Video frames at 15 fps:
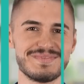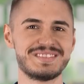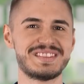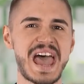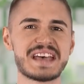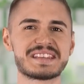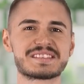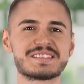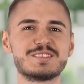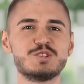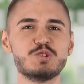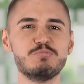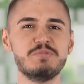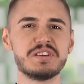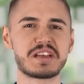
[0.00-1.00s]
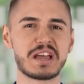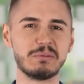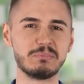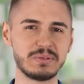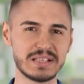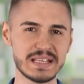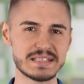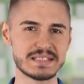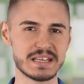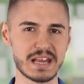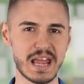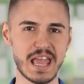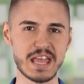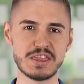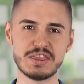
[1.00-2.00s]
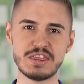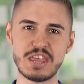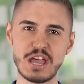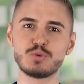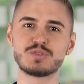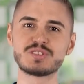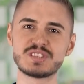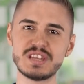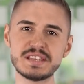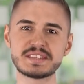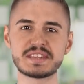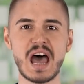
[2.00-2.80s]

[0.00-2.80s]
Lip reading: Tasks to be completed in those 6